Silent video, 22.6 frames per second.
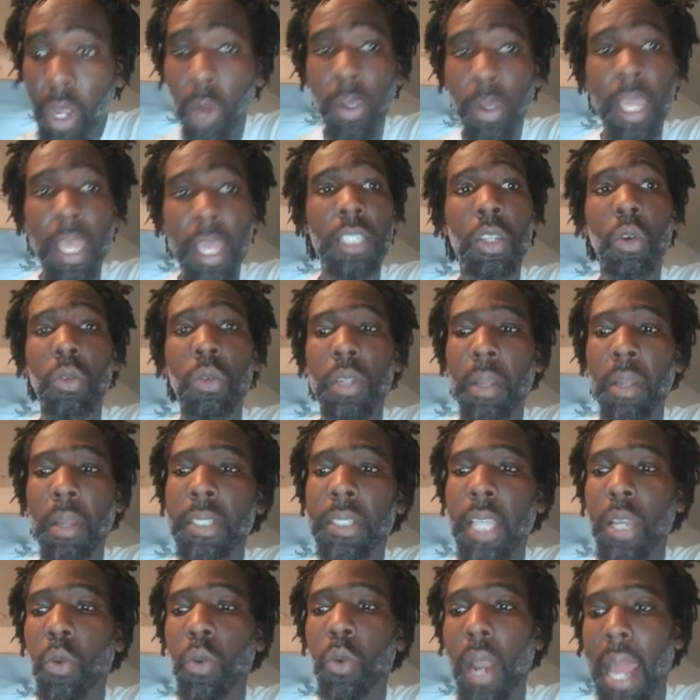Okay, so let me
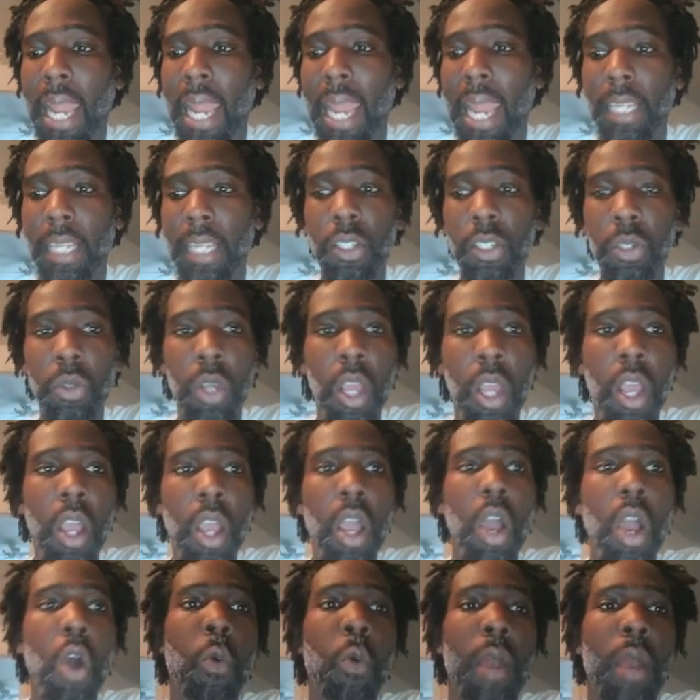tell you what I like to do.
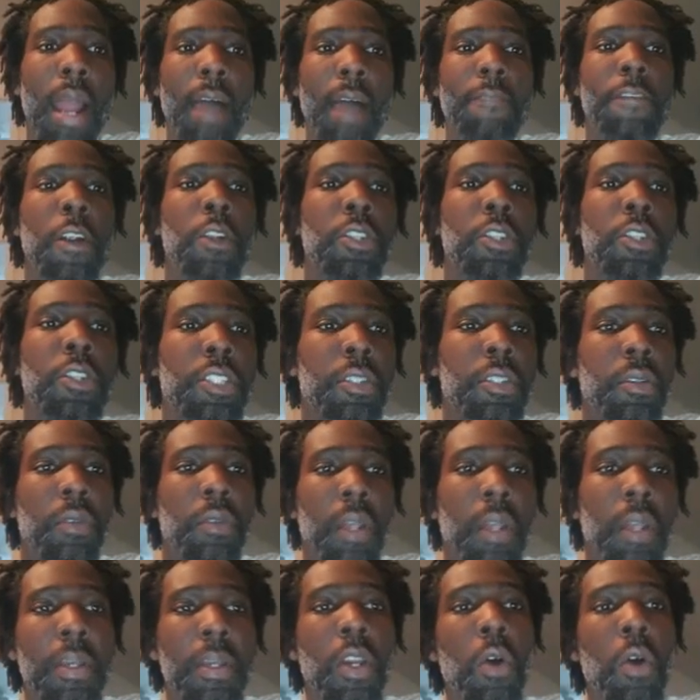
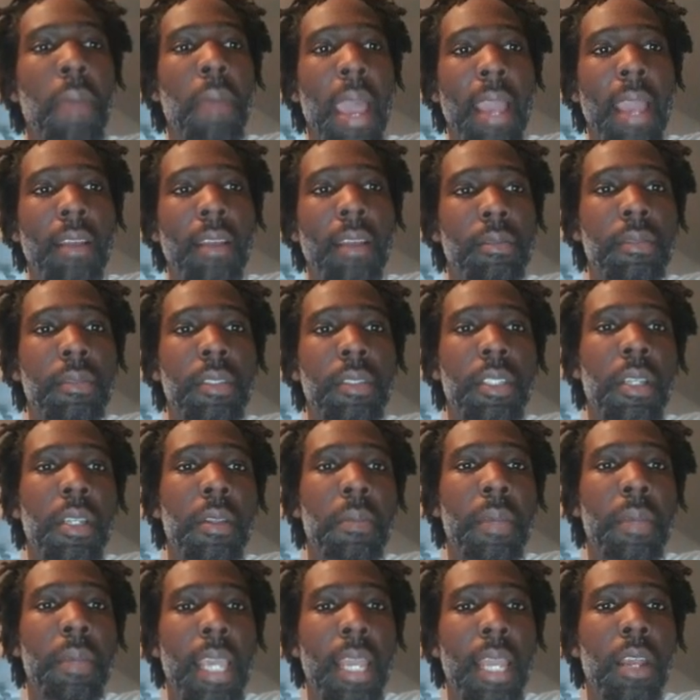Let me go back to
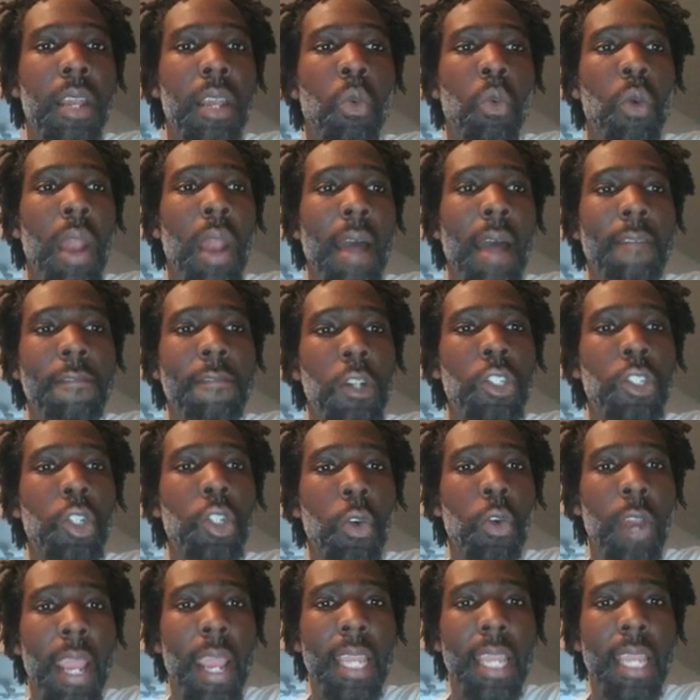the beginning. When I first
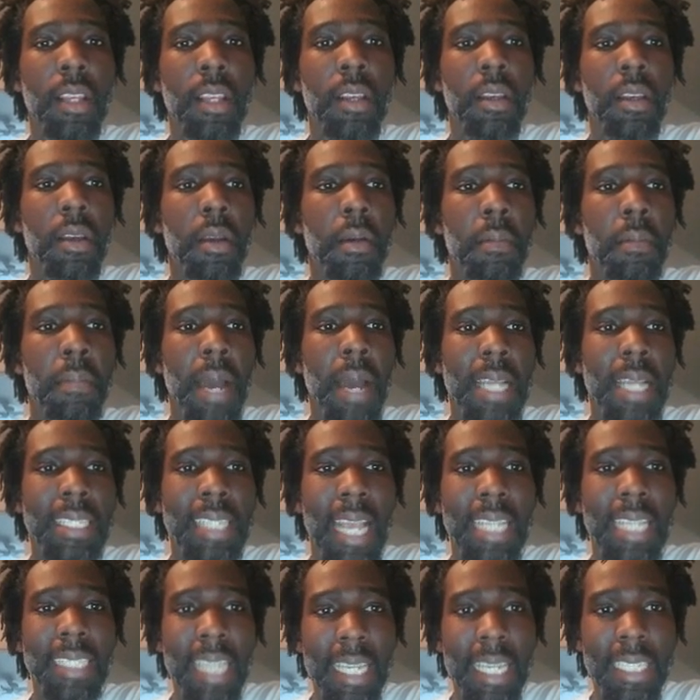create my
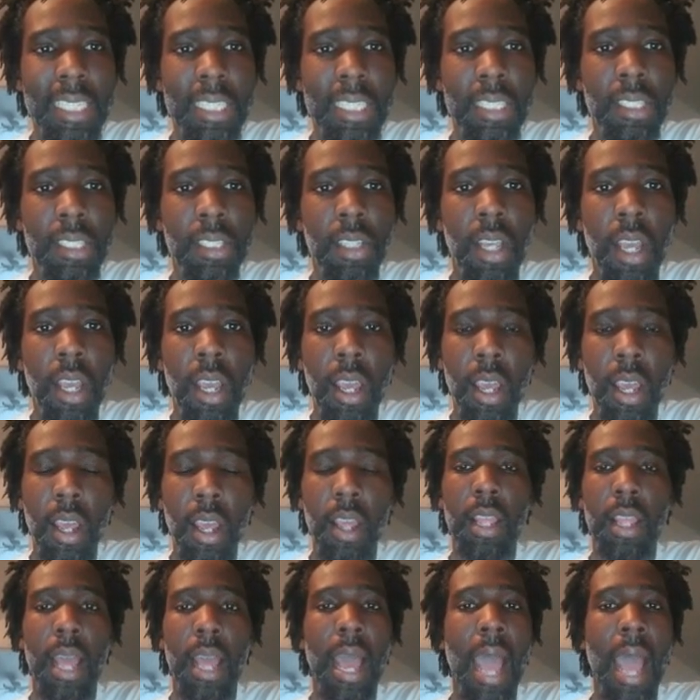citations,
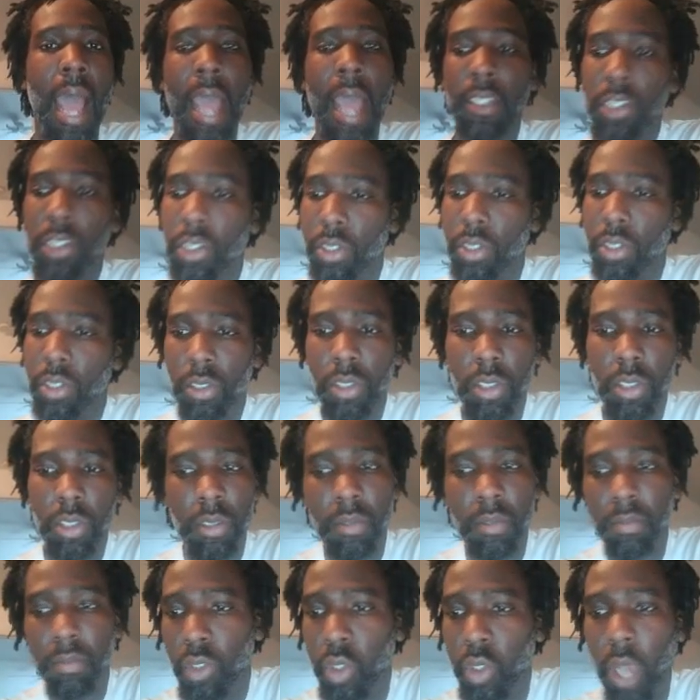I
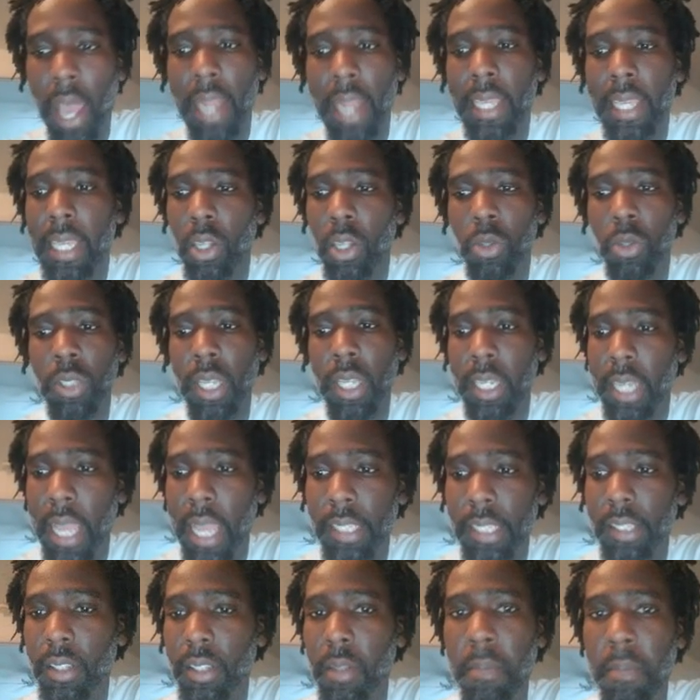try to get those
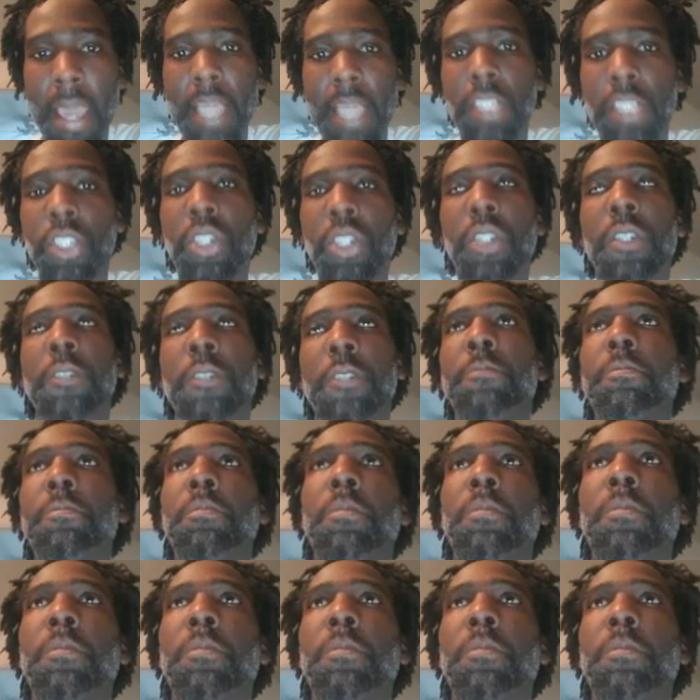indexed. The major